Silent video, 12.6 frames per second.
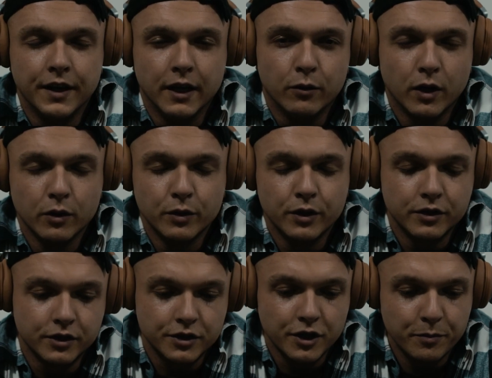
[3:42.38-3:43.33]
Now, while we're
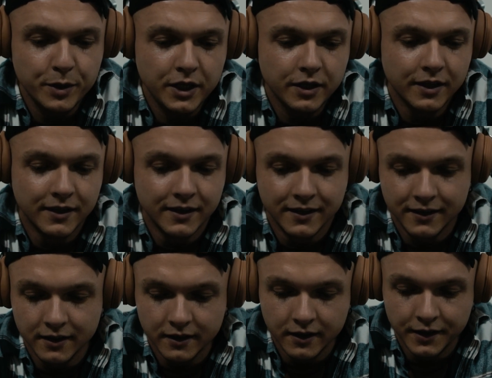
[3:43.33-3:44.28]
on the topic,
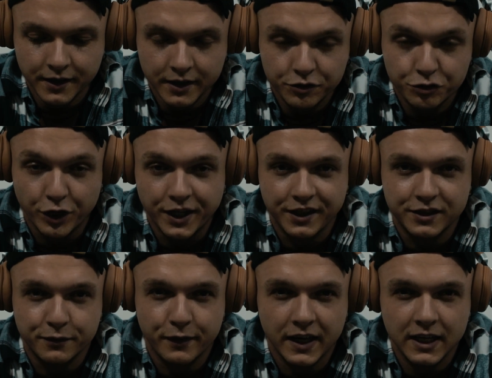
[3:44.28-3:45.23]
training
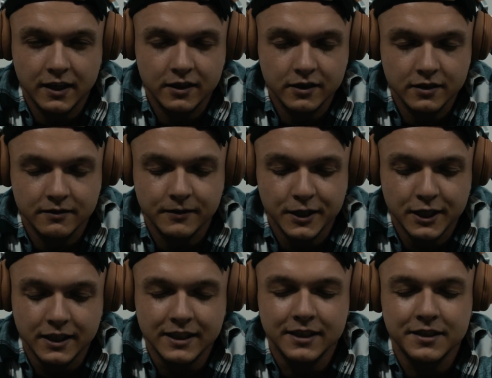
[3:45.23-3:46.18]
to failure
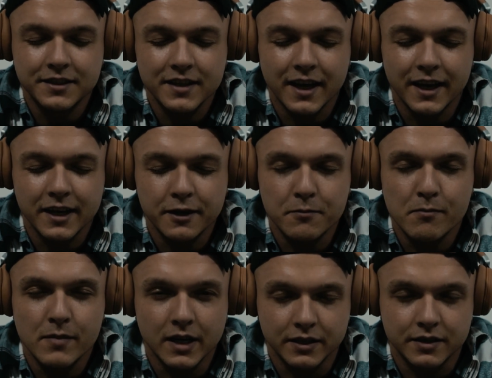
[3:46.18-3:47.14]
is a
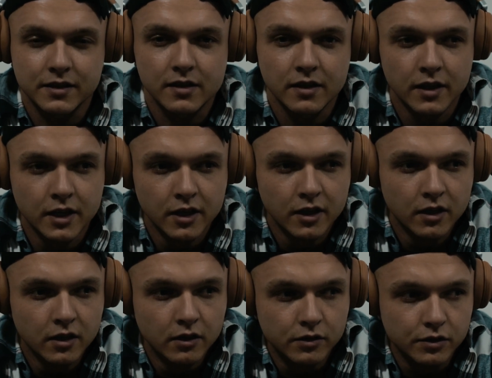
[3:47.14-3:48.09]
must.
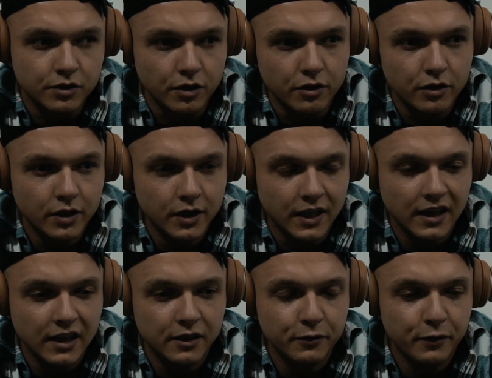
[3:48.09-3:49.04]
So I
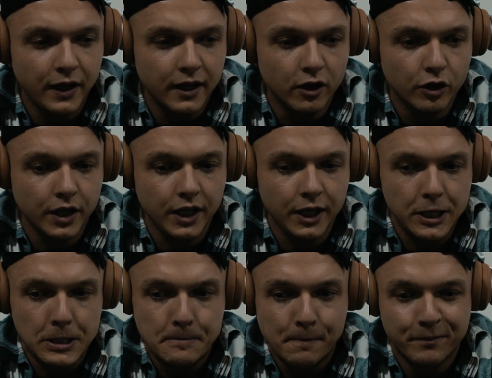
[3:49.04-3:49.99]
love how
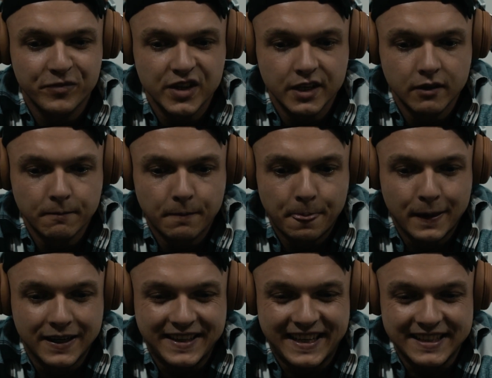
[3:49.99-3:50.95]
he
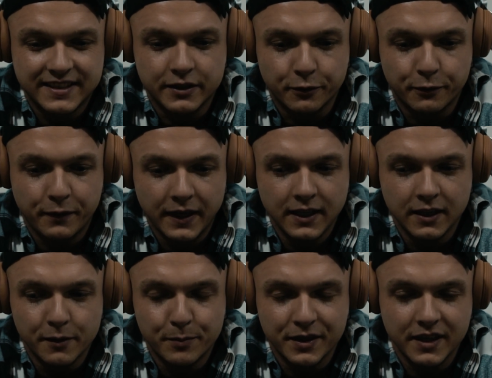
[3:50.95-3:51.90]
gets to
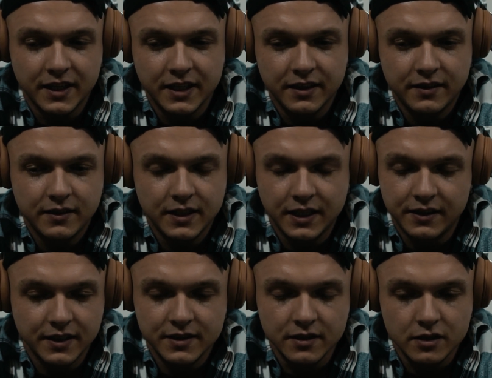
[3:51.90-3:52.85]
failure, but then he, he
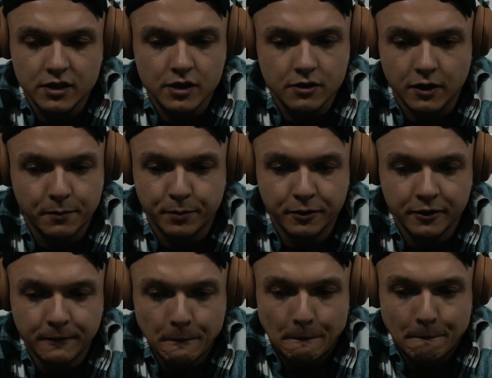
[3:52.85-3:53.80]
doesn't
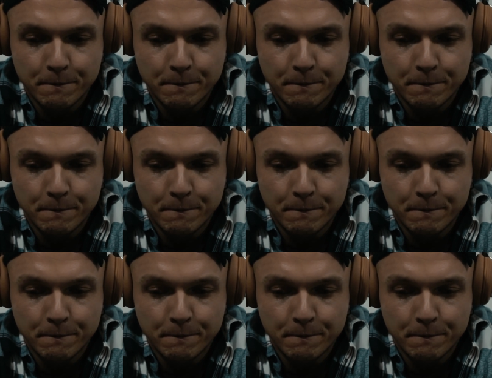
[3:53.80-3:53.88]
stop